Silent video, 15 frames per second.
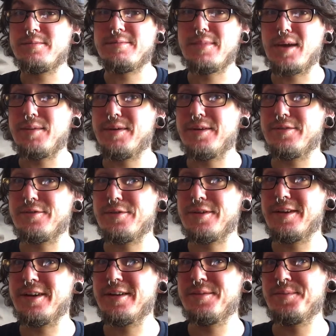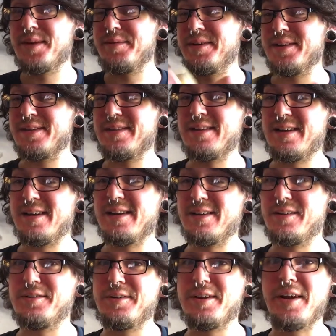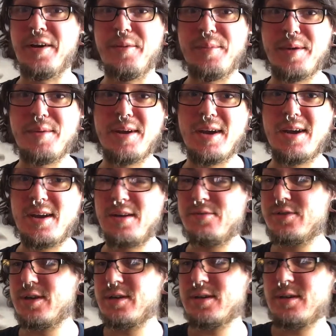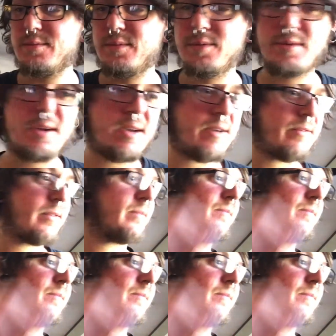maybe is really good, maybe it's not, I don't know, maybe I have checked it, maybe I haven't.